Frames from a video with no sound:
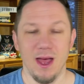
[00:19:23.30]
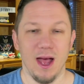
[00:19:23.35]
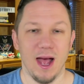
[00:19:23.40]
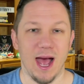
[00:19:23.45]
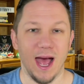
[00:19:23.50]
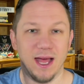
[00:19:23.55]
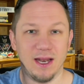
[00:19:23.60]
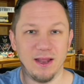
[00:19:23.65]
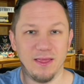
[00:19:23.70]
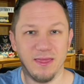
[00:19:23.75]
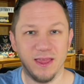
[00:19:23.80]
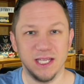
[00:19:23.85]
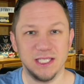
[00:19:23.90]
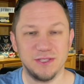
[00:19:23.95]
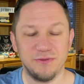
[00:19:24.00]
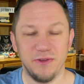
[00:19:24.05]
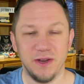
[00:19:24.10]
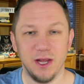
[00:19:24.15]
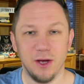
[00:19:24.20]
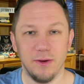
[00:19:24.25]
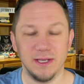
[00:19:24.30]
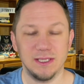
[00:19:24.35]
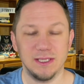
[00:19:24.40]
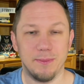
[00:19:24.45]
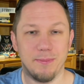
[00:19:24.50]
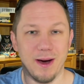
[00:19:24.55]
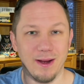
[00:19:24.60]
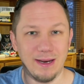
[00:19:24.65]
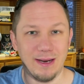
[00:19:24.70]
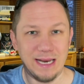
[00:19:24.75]
And this video is
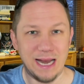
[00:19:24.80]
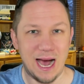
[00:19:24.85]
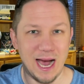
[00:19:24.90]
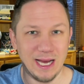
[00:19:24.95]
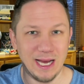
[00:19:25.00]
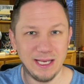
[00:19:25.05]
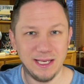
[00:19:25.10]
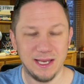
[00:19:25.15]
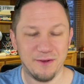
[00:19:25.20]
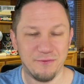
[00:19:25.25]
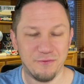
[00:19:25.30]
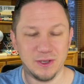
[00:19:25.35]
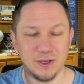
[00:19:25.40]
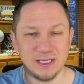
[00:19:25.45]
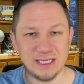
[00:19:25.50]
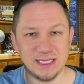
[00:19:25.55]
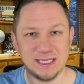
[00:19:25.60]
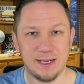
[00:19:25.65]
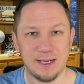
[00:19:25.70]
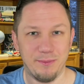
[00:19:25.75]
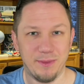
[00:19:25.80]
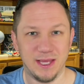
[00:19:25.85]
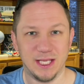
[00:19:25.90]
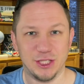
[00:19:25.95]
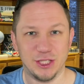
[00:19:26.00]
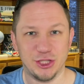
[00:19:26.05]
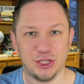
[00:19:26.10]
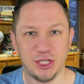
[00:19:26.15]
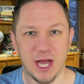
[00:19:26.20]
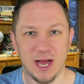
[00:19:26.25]
about 9 different
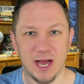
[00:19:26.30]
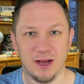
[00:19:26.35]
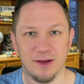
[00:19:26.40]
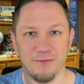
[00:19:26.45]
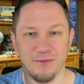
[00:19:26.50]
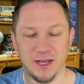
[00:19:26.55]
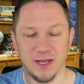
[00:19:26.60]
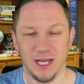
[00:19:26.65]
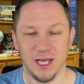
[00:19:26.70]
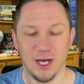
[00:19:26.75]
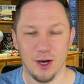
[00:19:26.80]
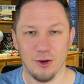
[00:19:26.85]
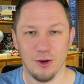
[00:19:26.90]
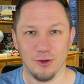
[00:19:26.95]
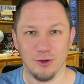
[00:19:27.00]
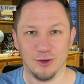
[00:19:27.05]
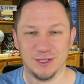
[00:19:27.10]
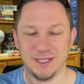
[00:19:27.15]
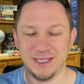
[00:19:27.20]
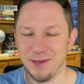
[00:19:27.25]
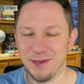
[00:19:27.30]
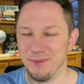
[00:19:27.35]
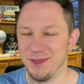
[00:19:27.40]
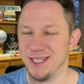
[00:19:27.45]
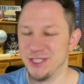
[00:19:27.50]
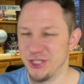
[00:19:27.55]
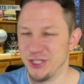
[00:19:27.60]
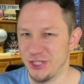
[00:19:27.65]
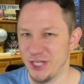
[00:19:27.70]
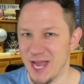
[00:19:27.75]
stimulus check video or
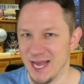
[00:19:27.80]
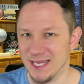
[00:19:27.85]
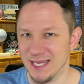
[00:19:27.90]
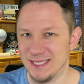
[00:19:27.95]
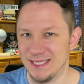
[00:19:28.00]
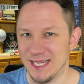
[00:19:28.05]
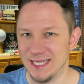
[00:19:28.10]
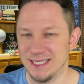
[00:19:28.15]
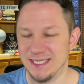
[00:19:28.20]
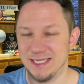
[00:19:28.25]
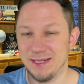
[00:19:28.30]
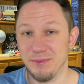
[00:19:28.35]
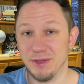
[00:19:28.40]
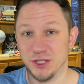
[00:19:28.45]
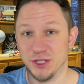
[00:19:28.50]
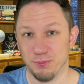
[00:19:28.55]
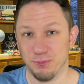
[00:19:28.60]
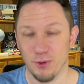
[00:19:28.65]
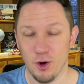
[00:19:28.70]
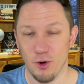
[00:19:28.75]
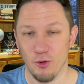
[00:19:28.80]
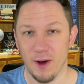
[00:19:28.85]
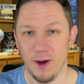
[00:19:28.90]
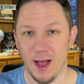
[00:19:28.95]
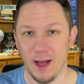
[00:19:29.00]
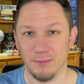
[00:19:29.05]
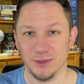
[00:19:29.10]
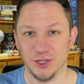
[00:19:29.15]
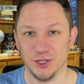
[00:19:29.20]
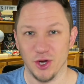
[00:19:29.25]
stimulus checks and stimulus
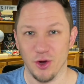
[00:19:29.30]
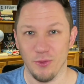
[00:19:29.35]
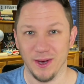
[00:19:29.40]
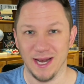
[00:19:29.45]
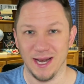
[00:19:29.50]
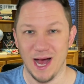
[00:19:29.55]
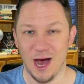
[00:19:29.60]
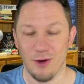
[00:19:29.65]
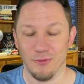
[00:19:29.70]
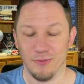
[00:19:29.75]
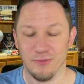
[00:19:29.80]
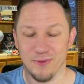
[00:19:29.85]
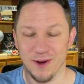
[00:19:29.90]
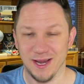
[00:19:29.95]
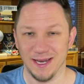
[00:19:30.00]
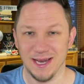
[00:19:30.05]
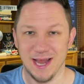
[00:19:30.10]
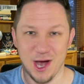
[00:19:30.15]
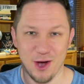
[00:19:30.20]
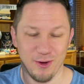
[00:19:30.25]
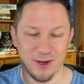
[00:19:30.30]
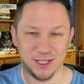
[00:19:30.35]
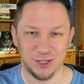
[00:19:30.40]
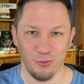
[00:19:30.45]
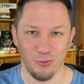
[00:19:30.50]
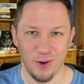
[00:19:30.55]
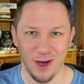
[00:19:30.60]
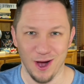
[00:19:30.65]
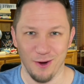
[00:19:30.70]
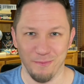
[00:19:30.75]
programs going out right now as
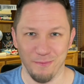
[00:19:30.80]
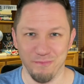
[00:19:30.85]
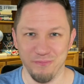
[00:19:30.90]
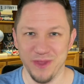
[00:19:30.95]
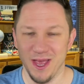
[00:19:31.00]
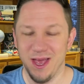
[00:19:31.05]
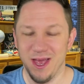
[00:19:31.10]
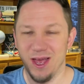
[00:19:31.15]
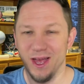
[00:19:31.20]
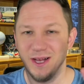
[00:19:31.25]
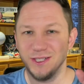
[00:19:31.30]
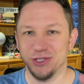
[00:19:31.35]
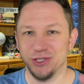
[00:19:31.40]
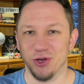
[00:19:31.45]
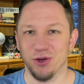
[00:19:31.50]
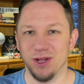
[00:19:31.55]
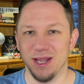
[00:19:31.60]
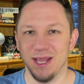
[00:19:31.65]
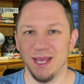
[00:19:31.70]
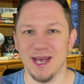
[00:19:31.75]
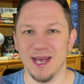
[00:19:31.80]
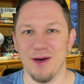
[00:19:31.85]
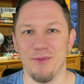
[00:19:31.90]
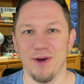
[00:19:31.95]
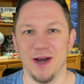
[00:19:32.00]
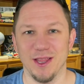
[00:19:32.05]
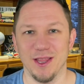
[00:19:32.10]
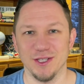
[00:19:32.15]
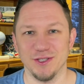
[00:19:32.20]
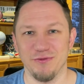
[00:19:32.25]
well. So click on
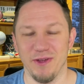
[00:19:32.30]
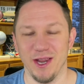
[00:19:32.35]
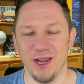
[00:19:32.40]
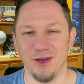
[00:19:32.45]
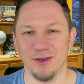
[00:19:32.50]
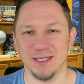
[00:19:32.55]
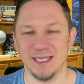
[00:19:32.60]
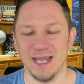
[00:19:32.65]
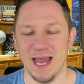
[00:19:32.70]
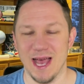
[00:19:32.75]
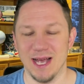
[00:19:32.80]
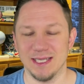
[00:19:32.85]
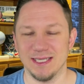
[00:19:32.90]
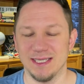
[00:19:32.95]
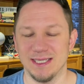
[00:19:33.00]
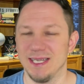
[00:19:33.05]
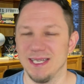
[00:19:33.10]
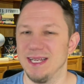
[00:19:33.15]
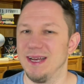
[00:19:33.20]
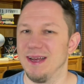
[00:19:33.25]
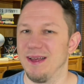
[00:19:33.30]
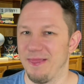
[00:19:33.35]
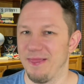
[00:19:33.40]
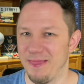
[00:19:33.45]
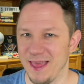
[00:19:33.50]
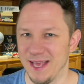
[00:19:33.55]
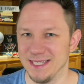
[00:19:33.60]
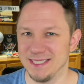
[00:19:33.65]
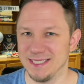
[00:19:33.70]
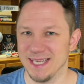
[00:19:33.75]
one of those videos next.
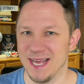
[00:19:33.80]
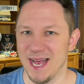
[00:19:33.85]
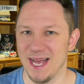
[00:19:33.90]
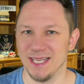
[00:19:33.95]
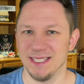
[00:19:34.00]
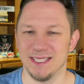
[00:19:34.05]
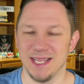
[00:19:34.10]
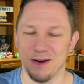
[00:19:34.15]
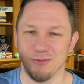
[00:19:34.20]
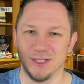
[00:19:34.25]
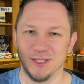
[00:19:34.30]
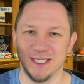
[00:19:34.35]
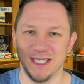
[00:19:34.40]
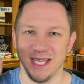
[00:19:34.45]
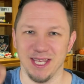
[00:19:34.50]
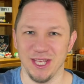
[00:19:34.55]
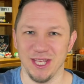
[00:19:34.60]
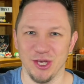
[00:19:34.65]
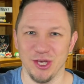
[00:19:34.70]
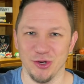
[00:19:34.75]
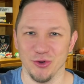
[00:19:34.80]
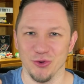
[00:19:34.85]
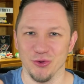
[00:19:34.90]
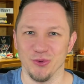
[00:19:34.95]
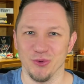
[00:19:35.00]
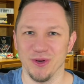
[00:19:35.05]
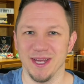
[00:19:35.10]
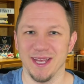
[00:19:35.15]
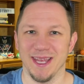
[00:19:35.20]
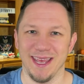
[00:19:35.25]
Thanks, guys, and I will see you
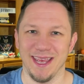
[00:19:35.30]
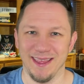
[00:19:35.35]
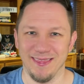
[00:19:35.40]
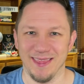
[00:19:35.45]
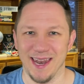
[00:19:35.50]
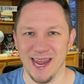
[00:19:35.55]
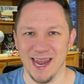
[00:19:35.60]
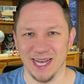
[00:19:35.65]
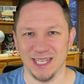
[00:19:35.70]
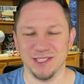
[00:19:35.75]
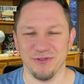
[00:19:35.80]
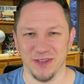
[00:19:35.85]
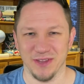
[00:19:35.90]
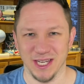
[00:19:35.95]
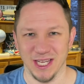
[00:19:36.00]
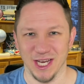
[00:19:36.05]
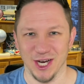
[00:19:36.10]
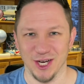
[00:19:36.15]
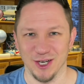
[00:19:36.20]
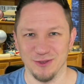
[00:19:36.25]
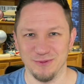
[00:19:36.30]
in the next video.